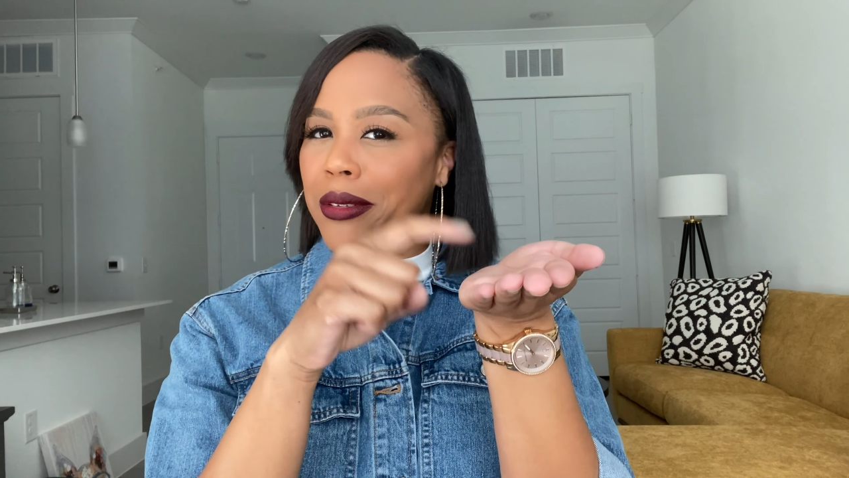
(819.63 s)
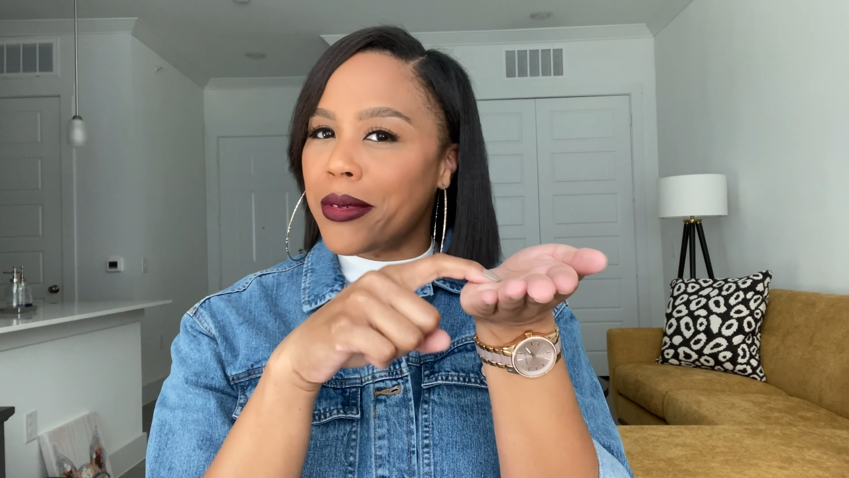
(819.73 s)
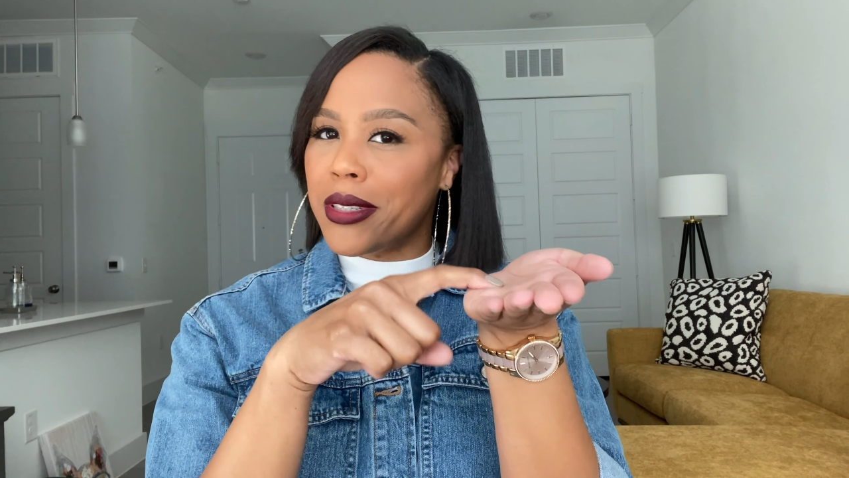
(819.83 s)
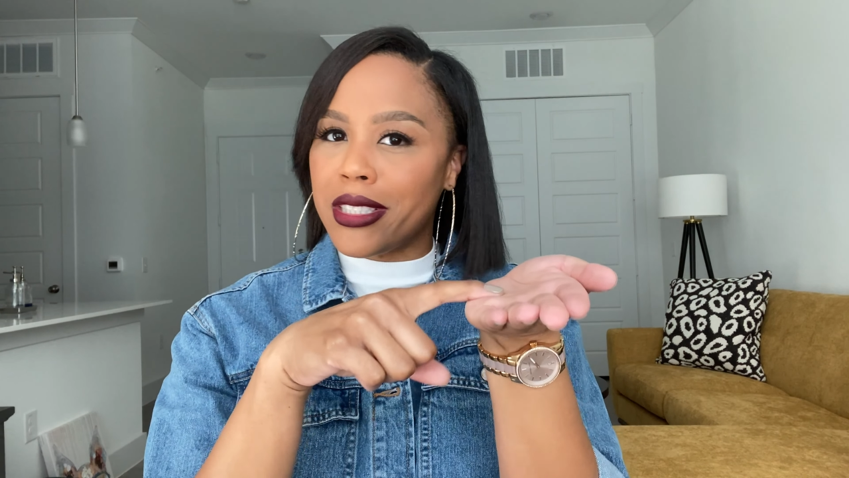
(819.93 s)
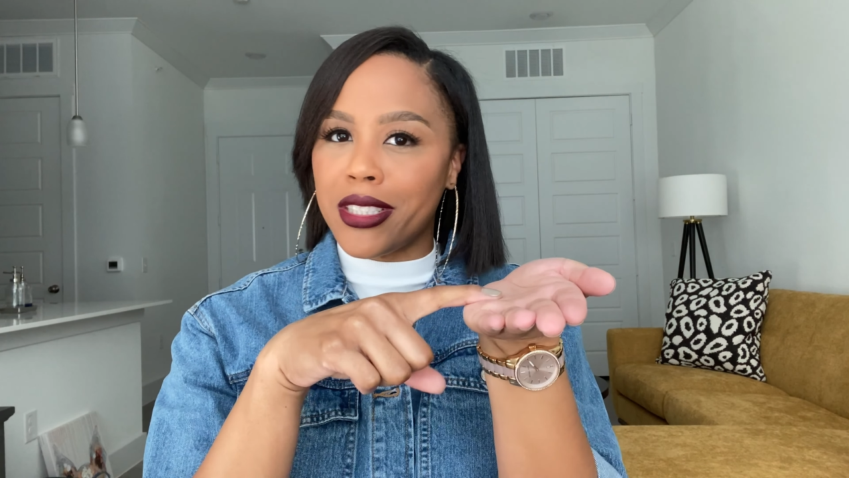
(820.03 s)

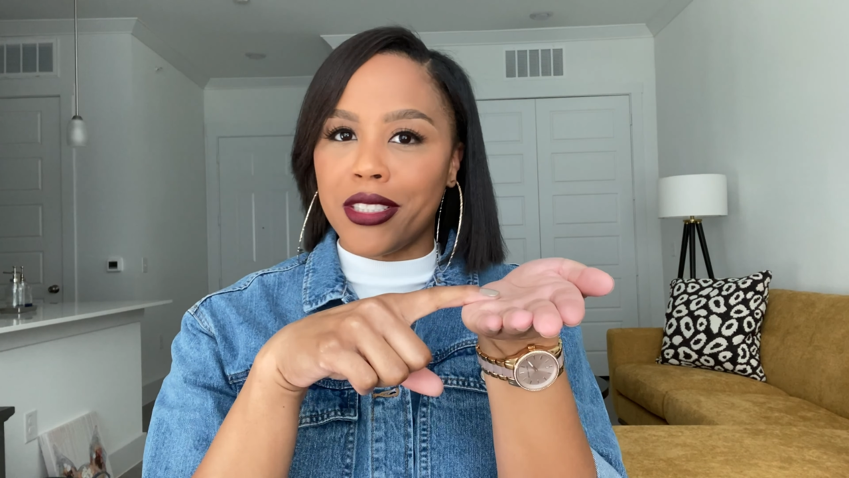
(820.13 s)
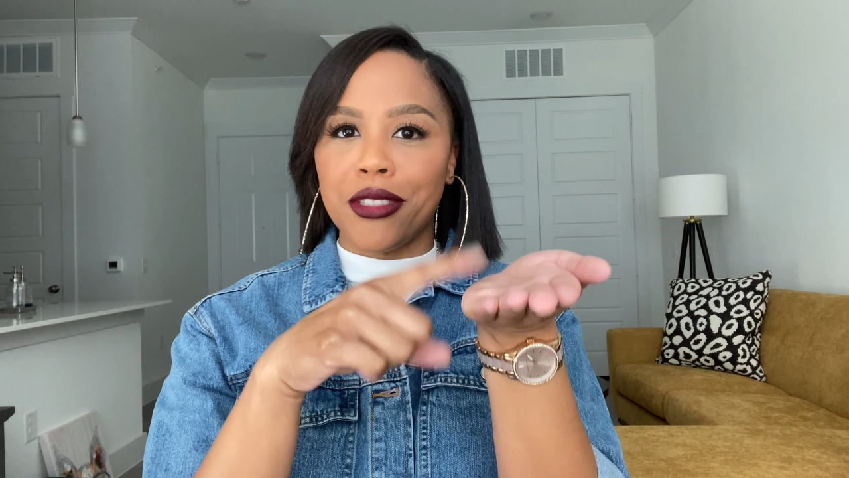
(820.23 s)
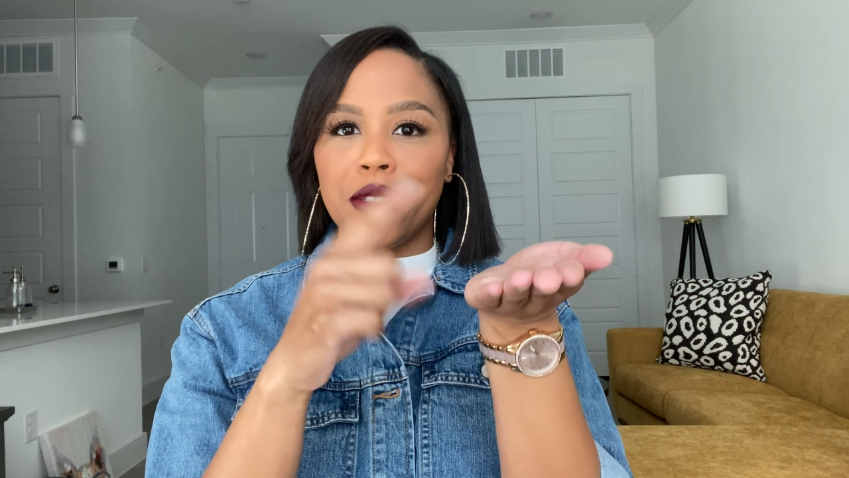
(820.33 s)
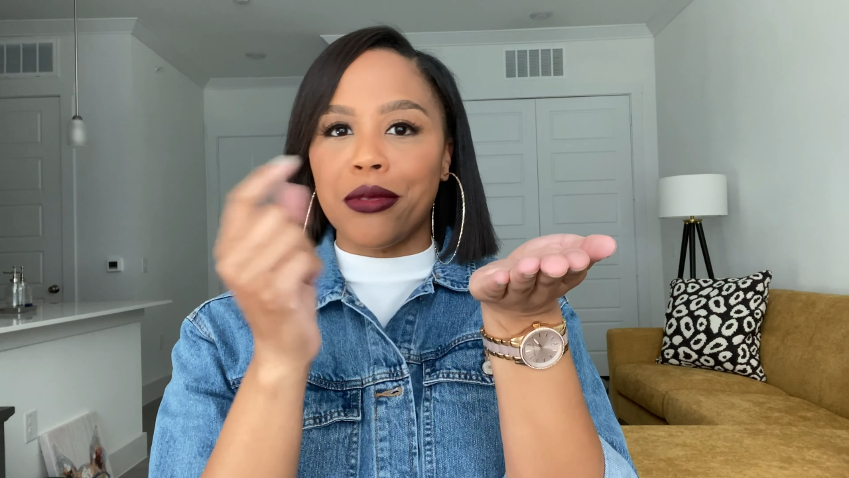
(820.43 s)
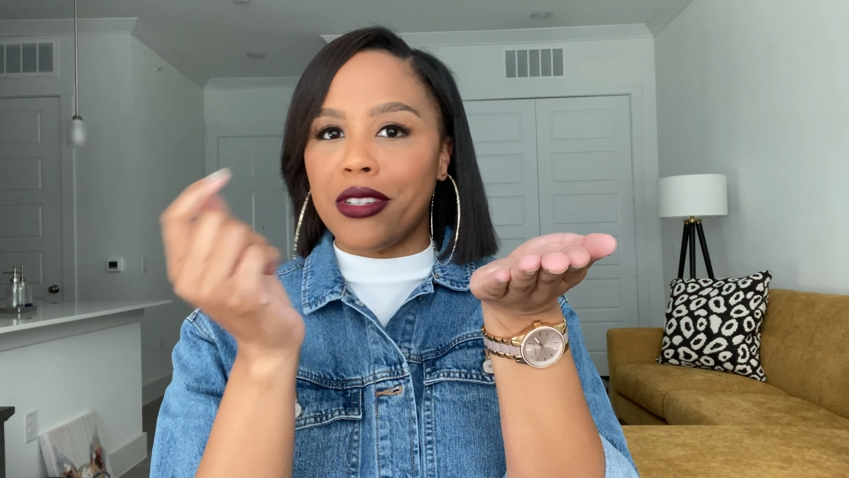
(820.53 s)
wants to
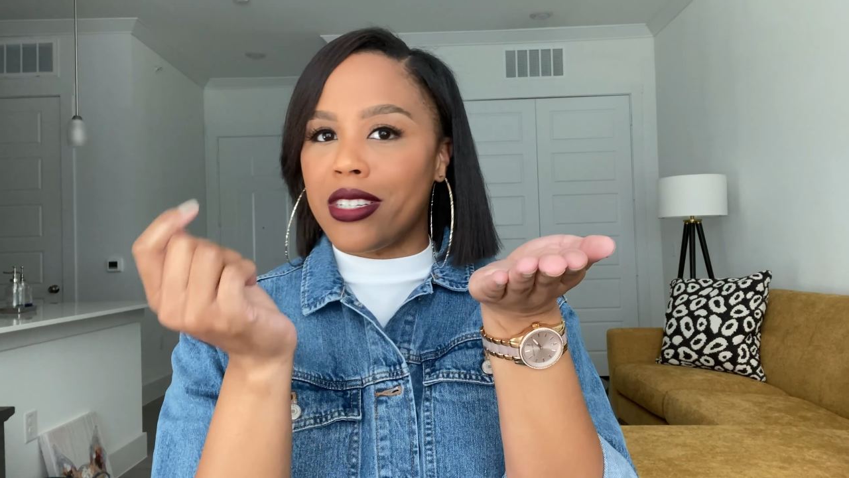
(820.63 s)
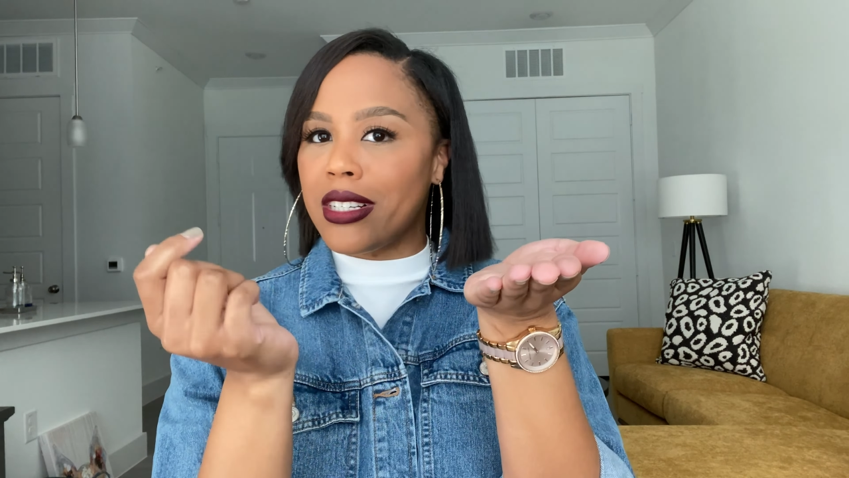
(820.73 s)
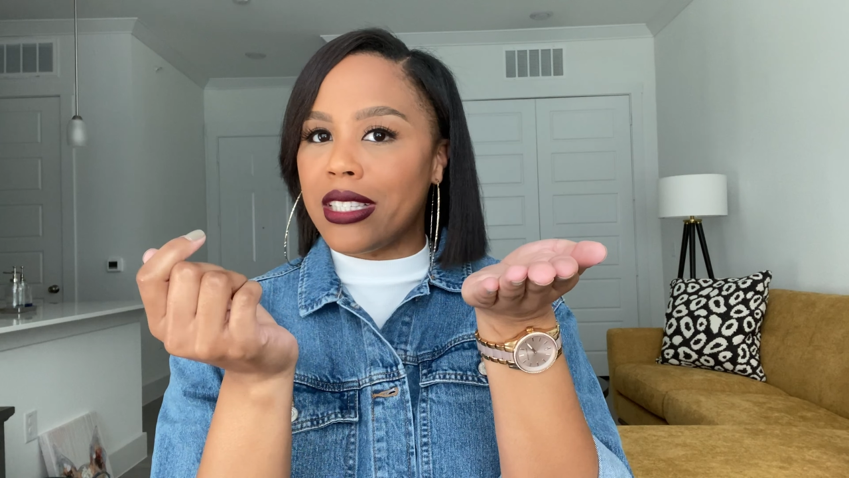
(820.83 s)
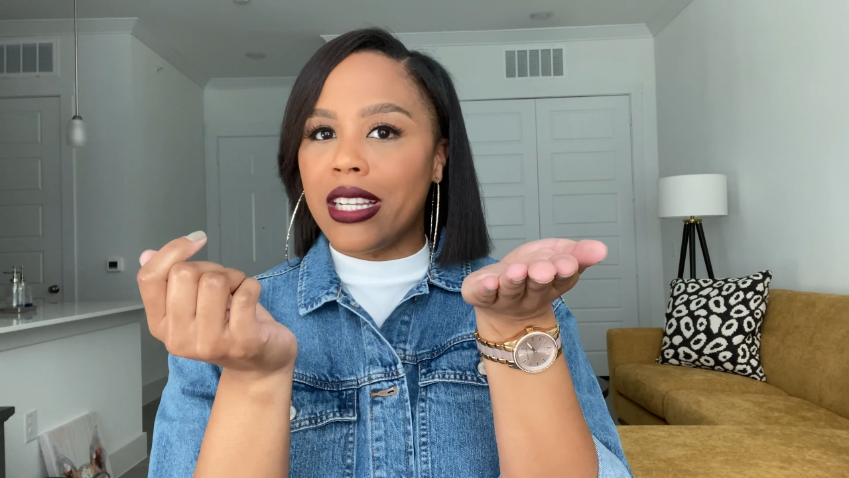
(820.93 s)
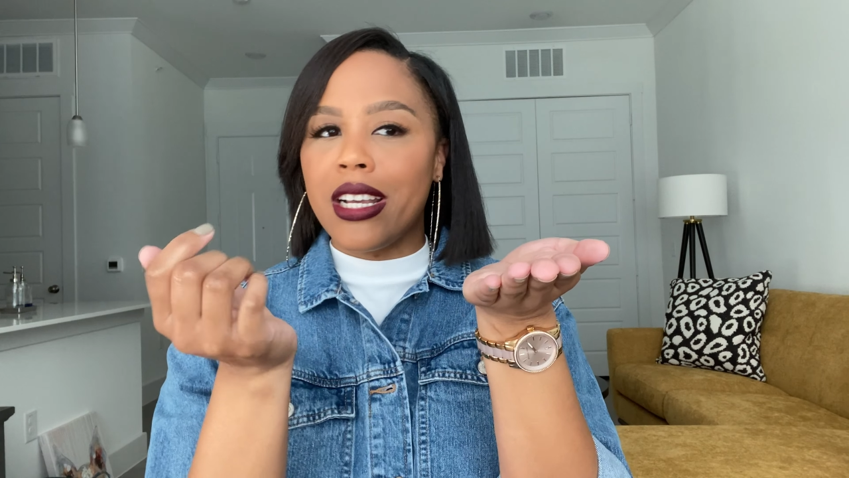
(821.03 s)
do just